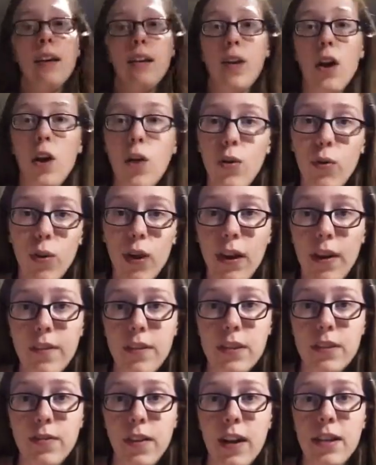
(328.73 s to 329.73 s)
no
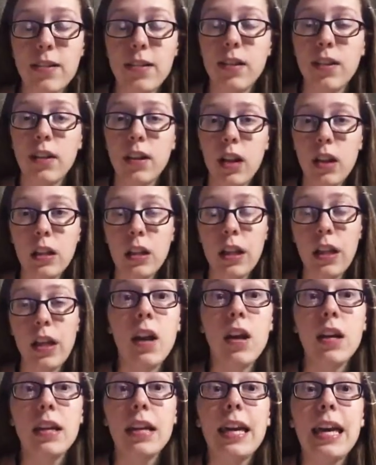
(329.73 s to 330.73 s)
fist fights, luckily.
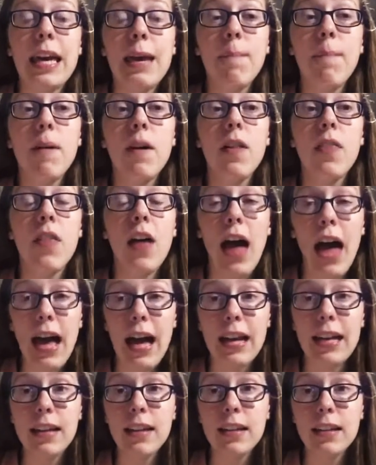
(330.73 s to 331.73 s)
Keep the
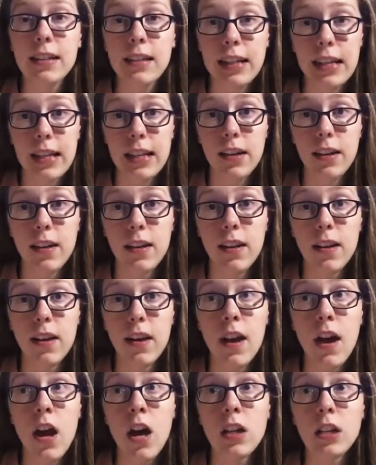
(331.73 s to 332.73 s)
head clean.
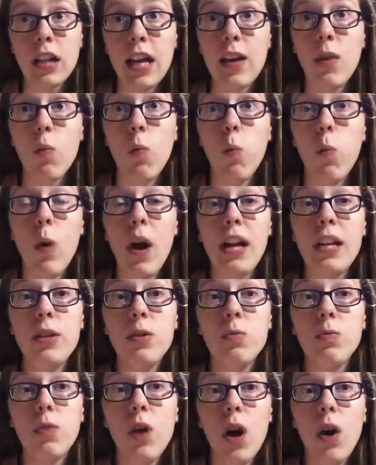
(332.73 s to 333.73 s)
Like, when
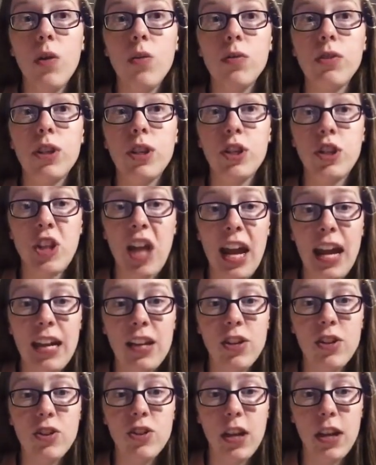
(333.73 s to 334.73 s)
you go to
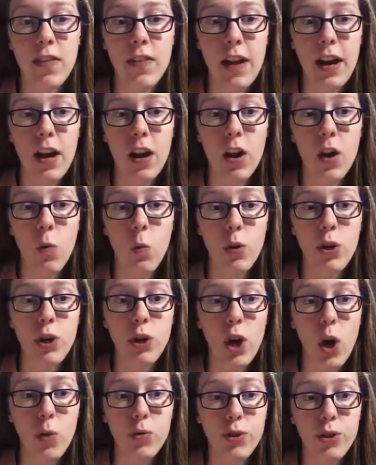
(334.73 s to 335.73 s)
change in there, when you
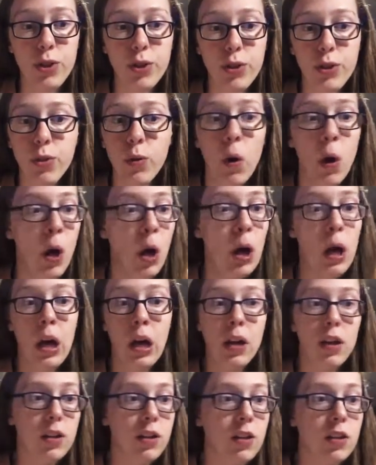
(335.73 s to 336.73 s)
go to
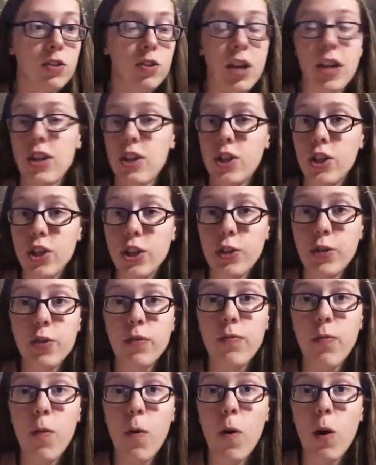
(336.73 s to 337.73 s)
change into your
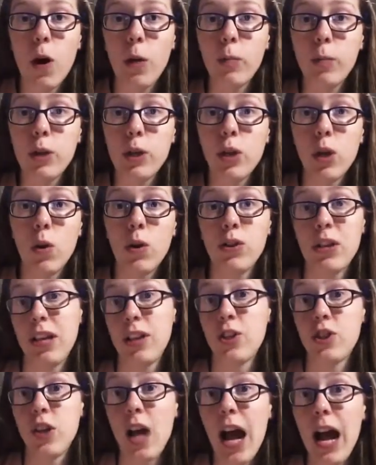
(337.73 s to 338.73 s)
uniform, when you go to take a
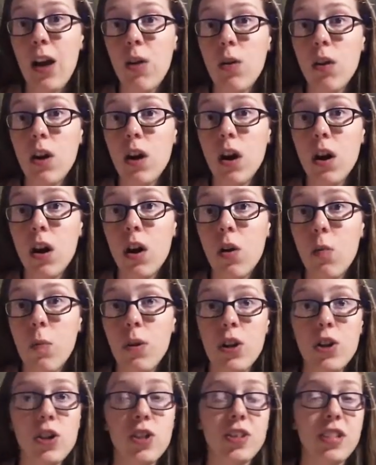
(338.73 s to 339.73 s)
shower, when
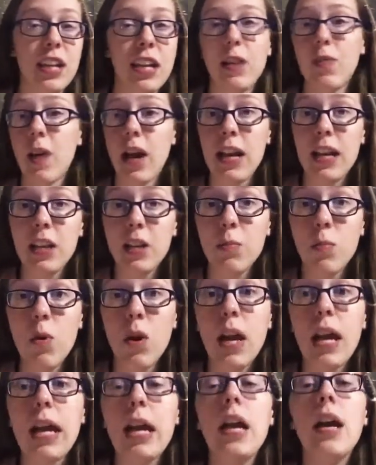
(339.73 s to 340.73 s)
you're just getting ready in the
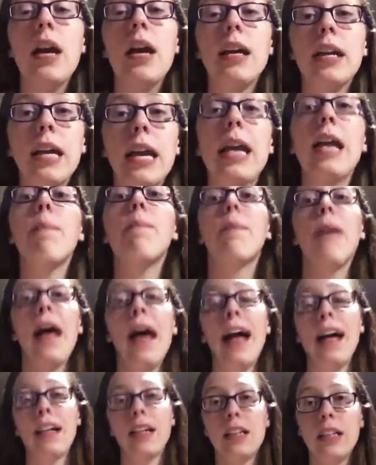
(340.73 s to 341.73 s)
morning, keep the
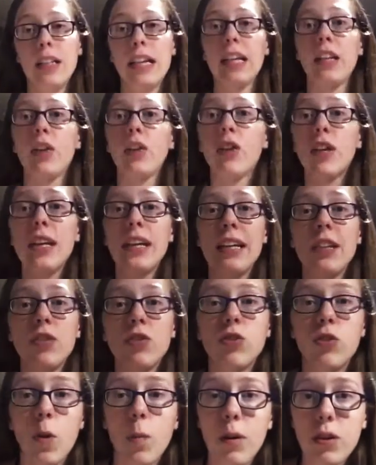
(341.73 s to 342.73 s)
head clean. You're gonna get in
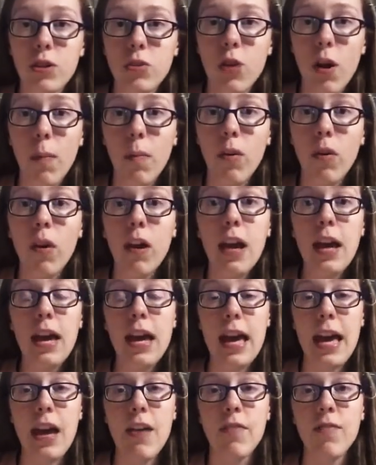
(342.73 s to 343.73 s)
so much trouble
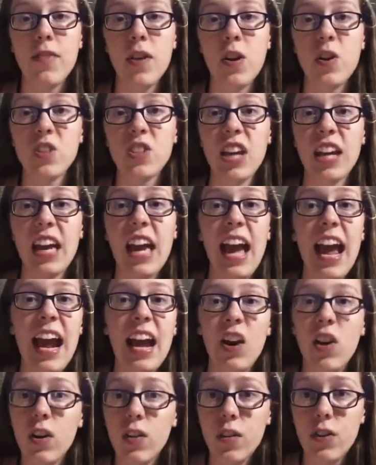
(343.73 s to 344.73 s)
if there's like
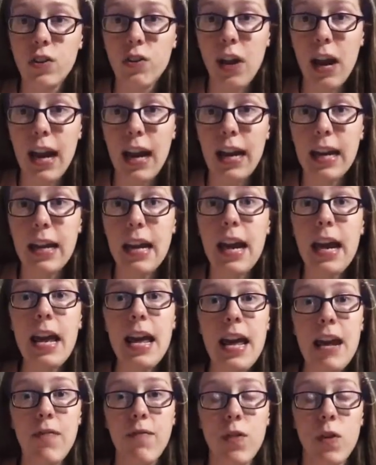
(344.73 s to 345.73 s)
hair in the drain,
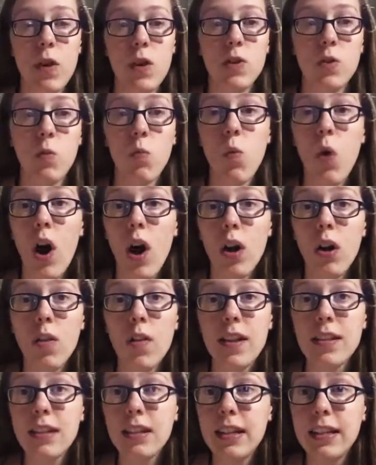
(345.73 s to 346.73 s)
if there isn't water
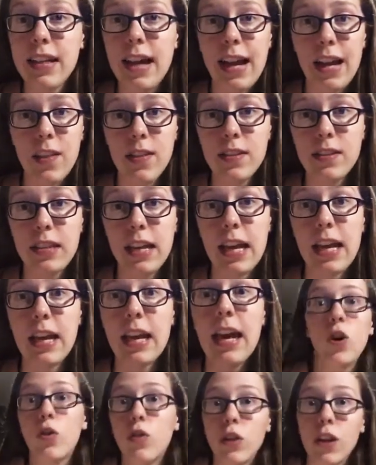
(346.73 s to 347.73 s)
that's cleaned out of the sink,
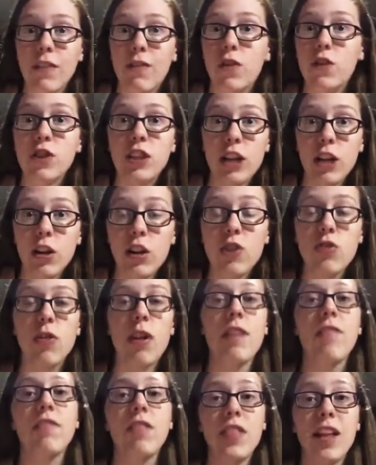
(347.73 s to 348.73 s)
if there's gear
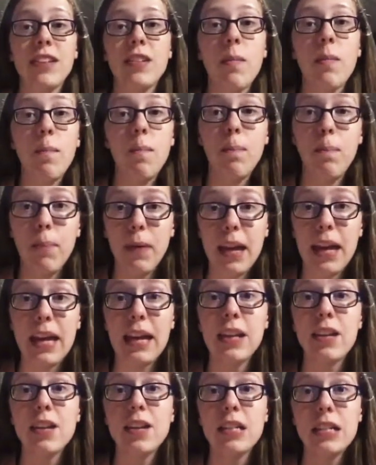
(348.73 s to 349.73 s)
adrift, that's a
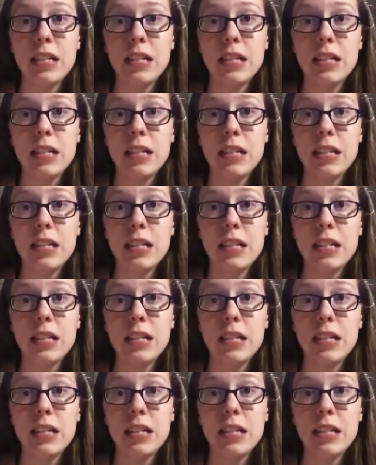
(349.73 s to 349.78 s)
big